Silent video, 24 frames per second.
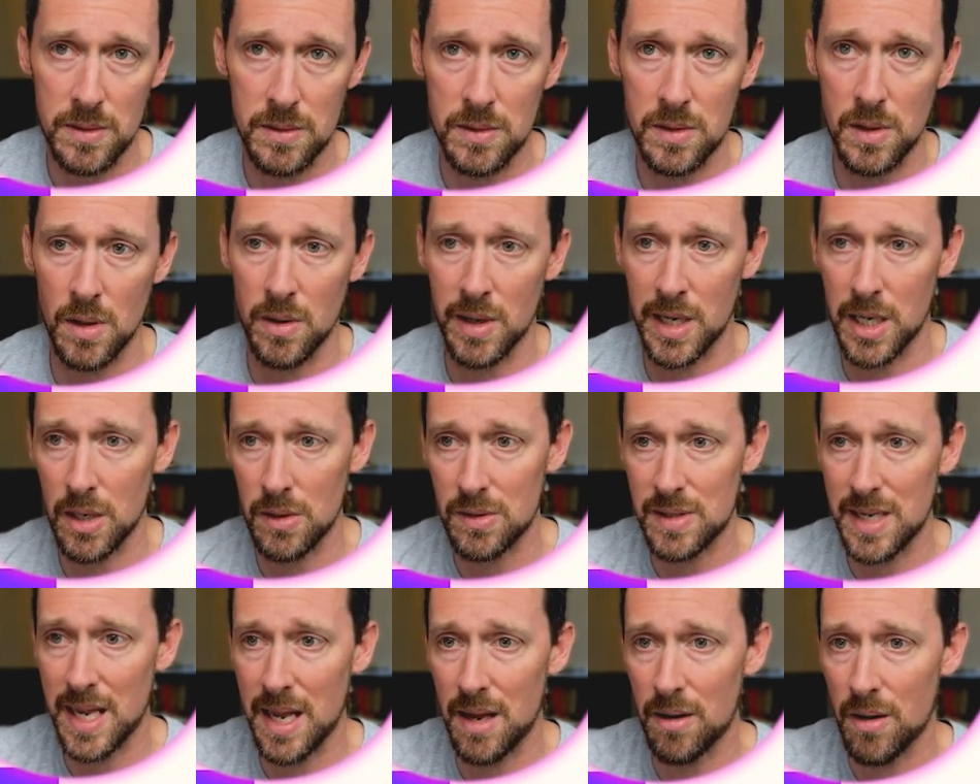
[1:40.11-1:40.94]
So it
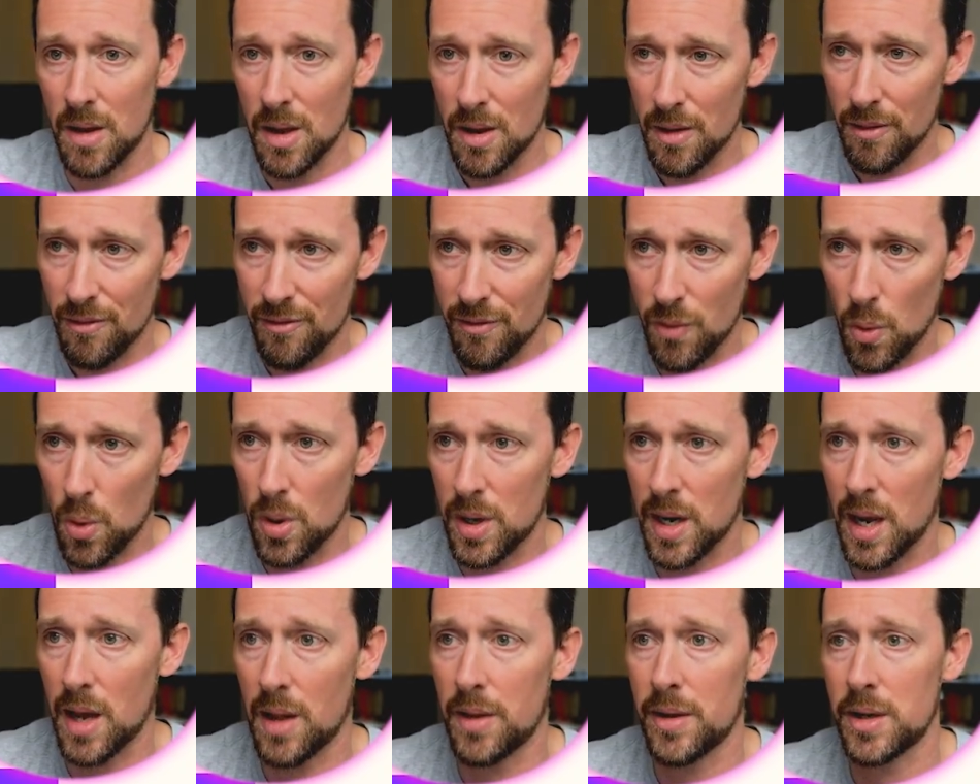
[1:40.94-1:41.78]
goes down
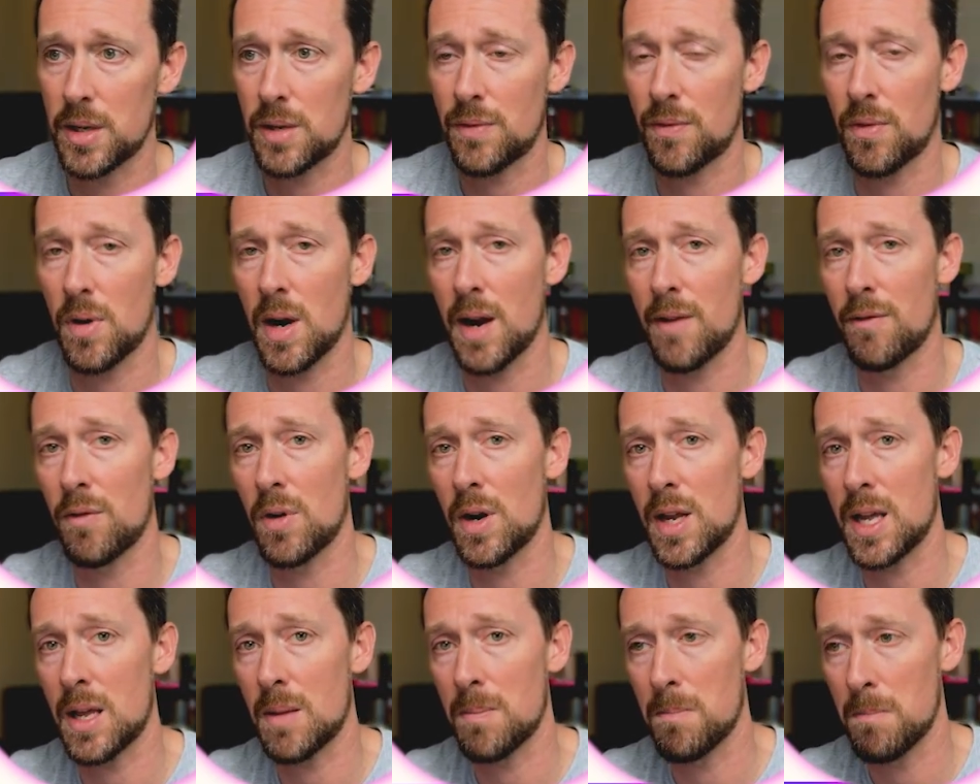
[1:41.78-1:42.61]
$4 for
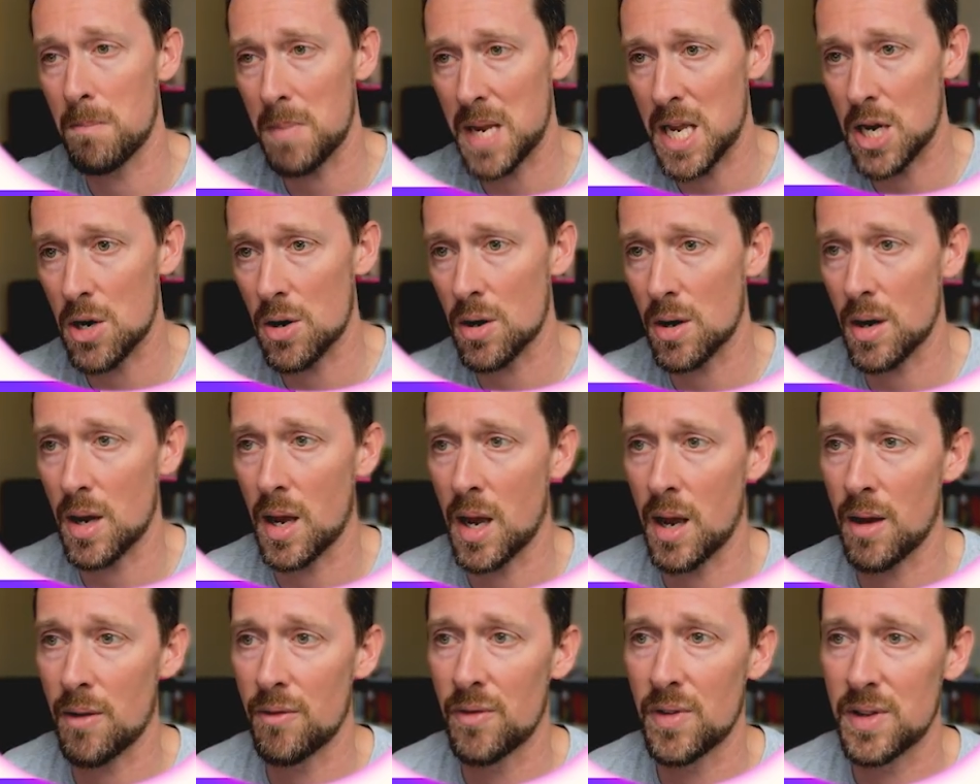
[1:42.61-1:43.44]
every meter
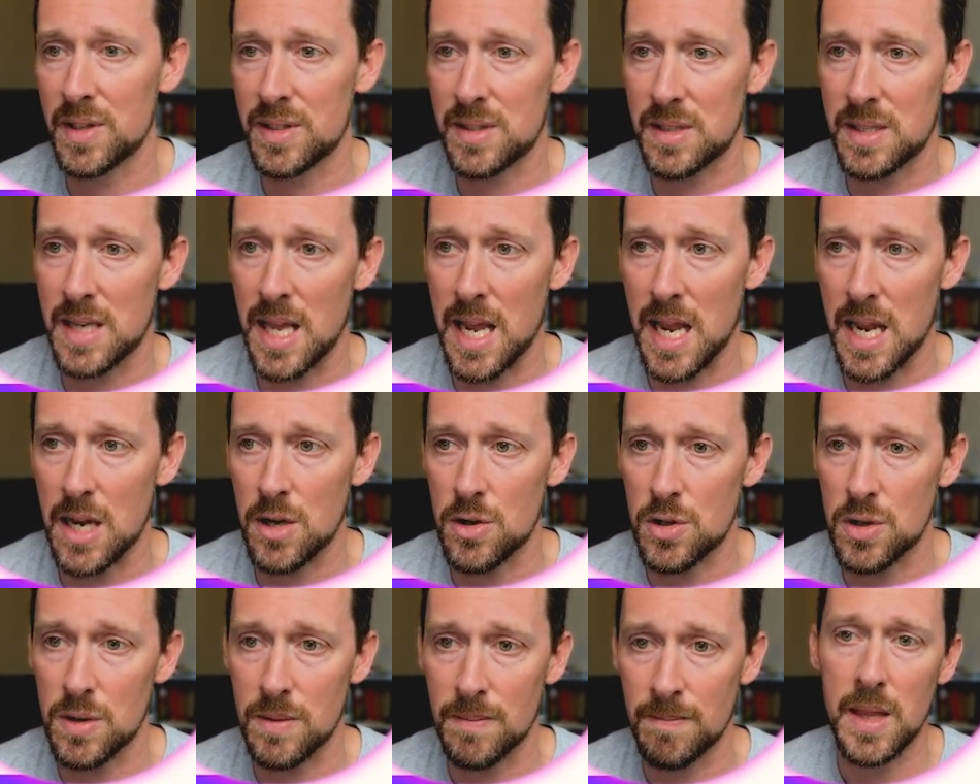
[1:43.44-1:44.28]
of
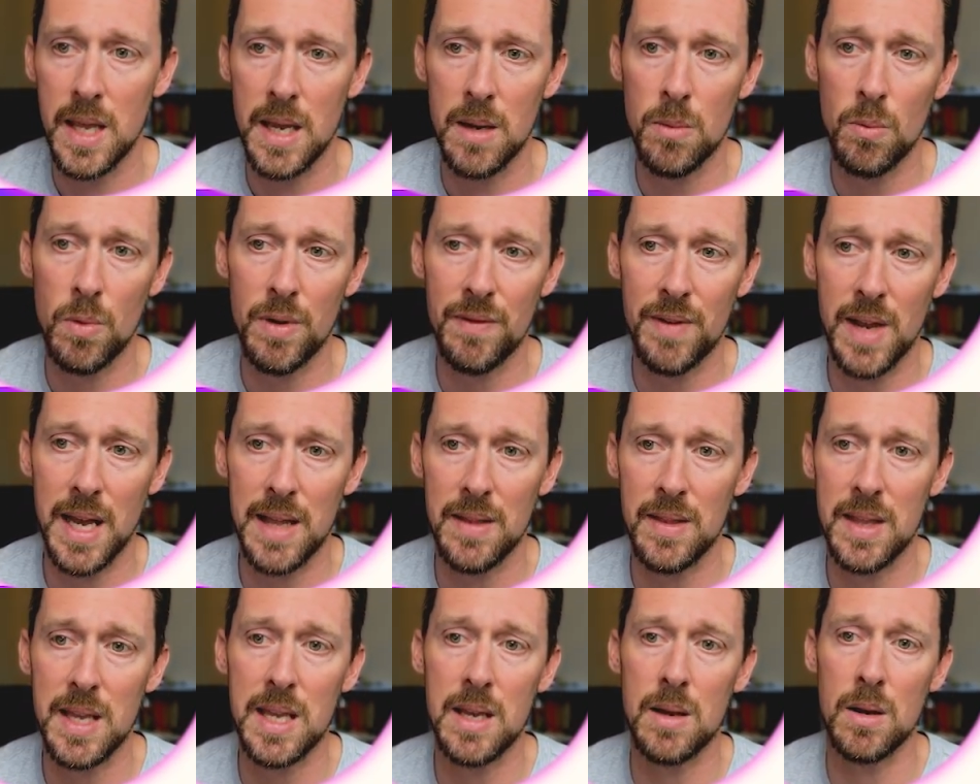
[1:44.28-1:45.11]
stage. Then we've
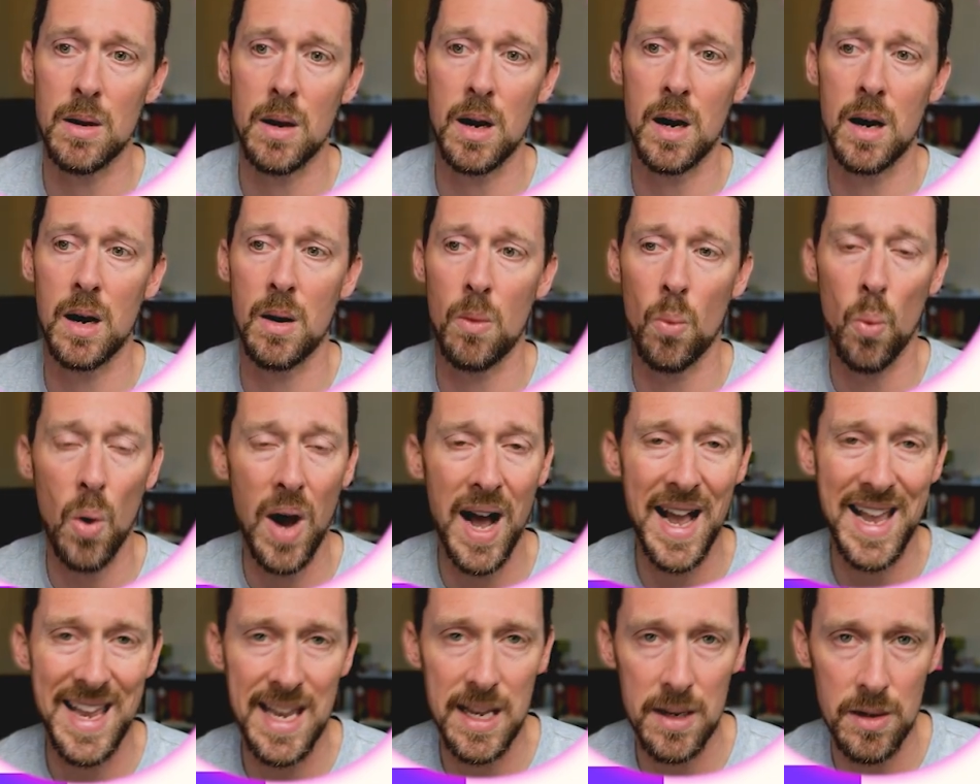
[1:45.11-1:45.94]
got the uh,
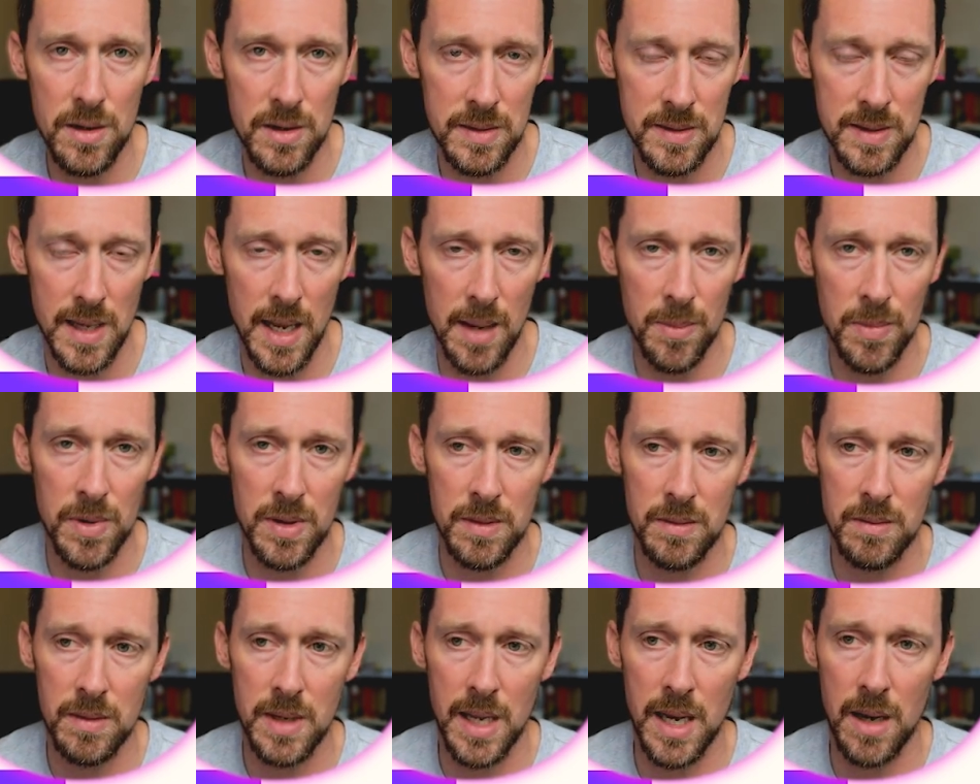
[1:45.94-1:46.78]

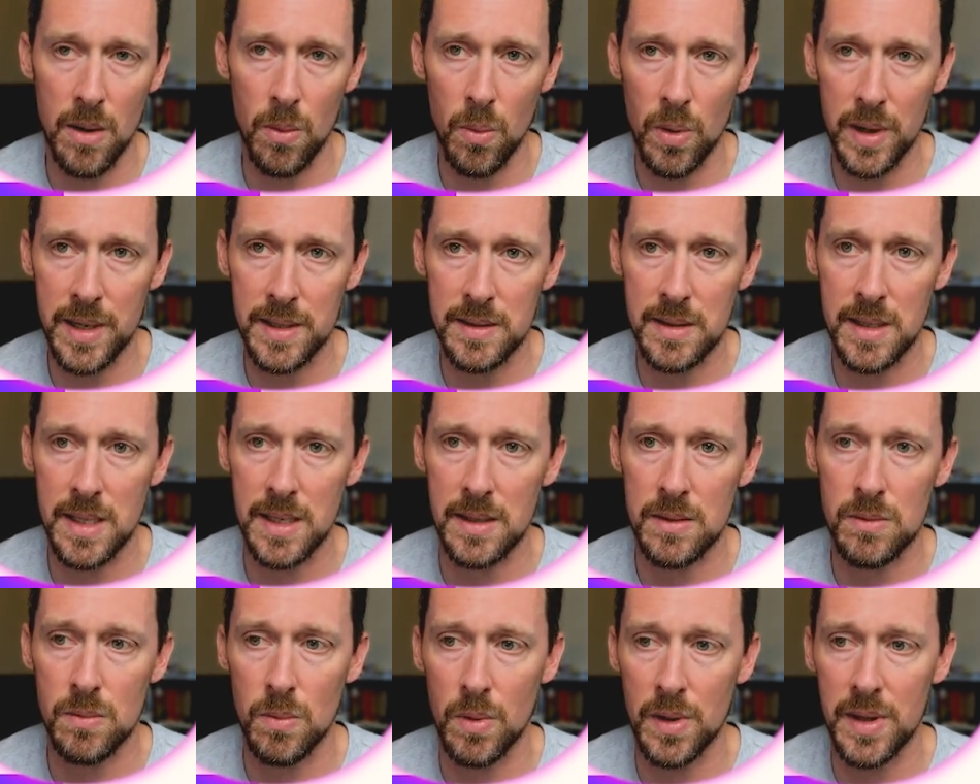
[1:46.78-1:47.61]
y-intercept. Now, what is
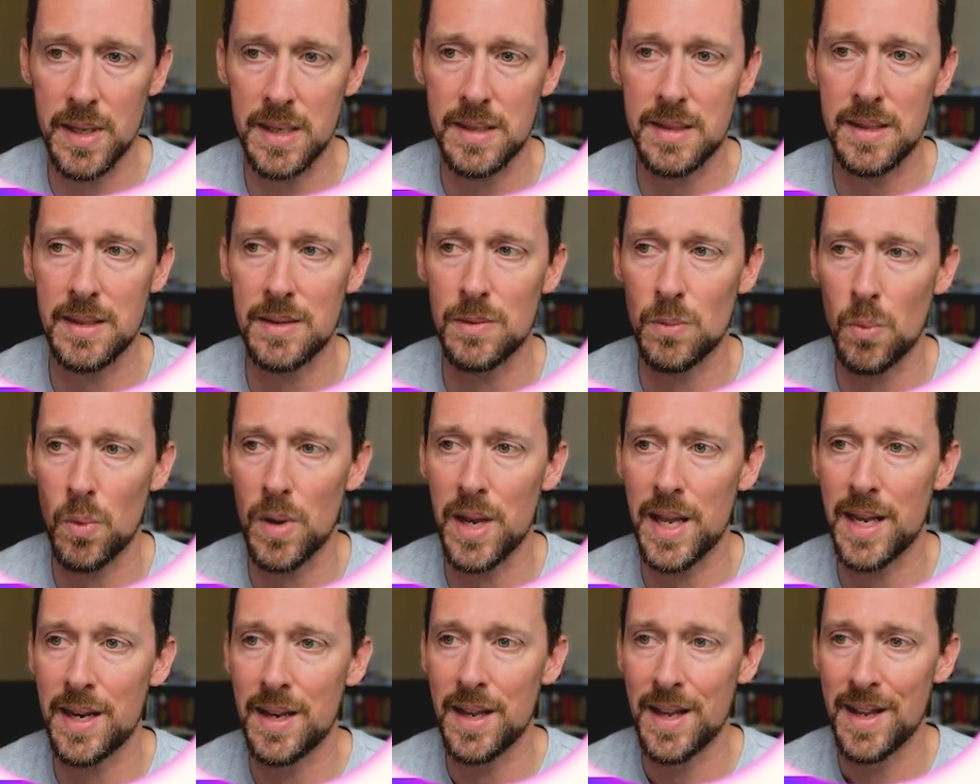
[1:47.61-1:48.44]
this? Well, this is
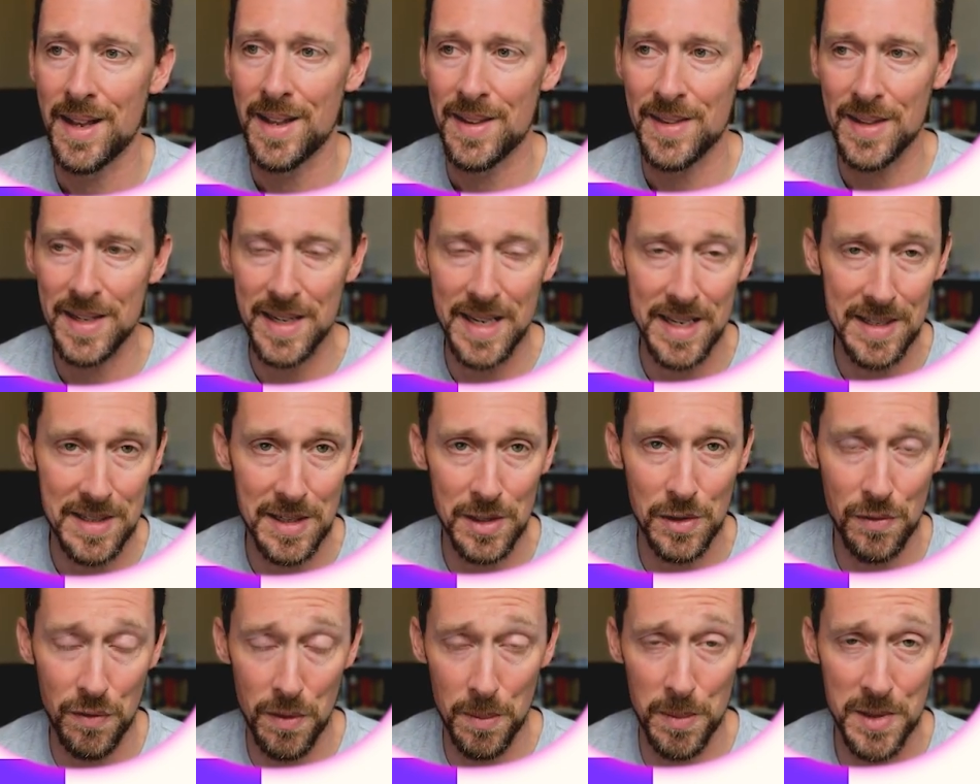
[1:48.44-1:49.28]
when the
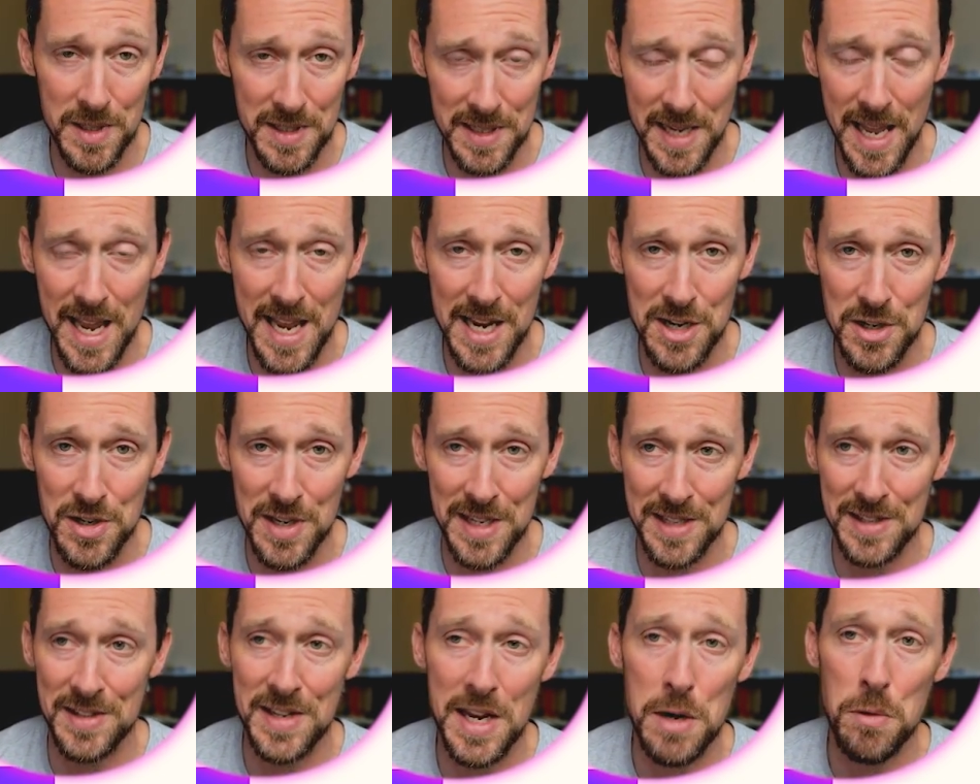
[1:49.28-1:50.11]
distance from the stage
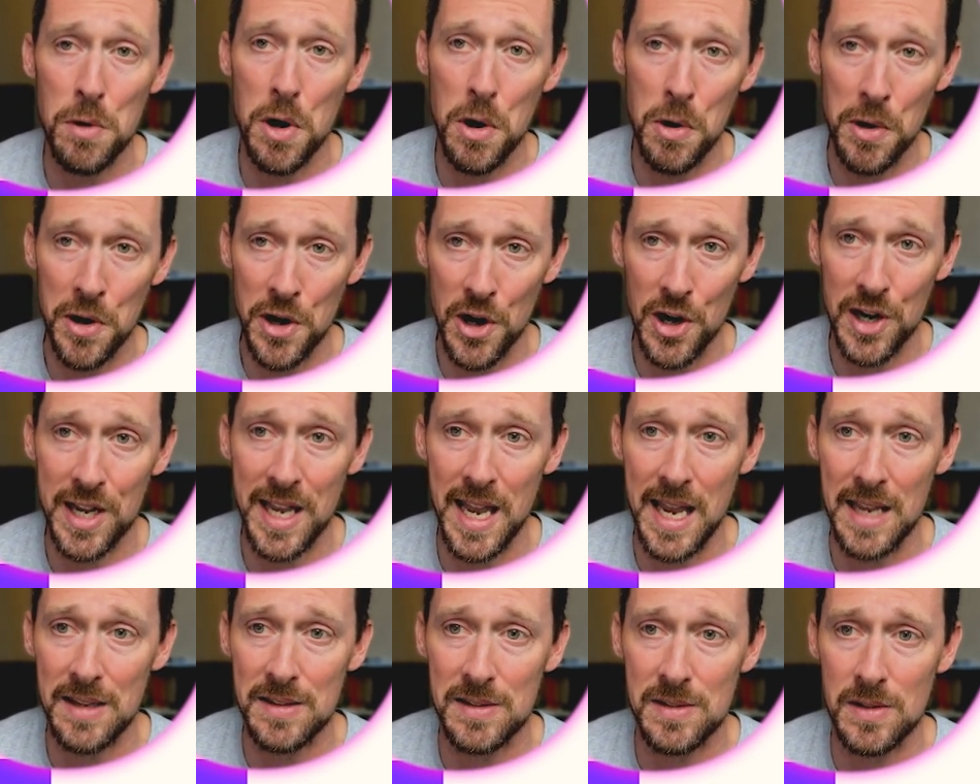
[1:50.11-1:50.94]
is zero in our
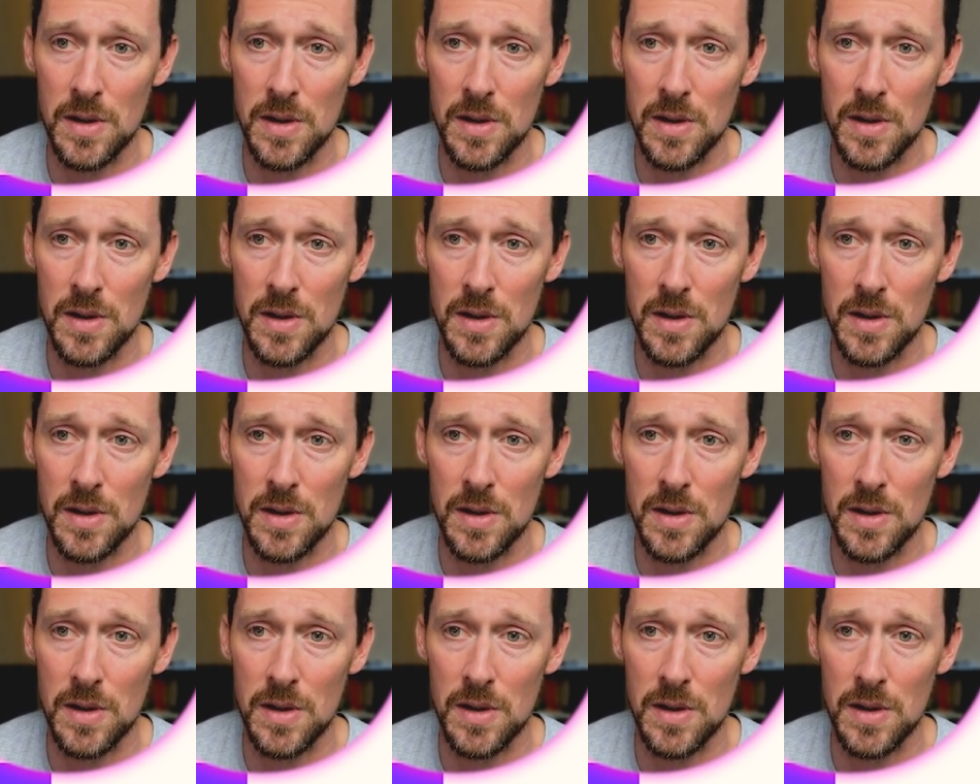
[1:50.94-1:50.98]
case.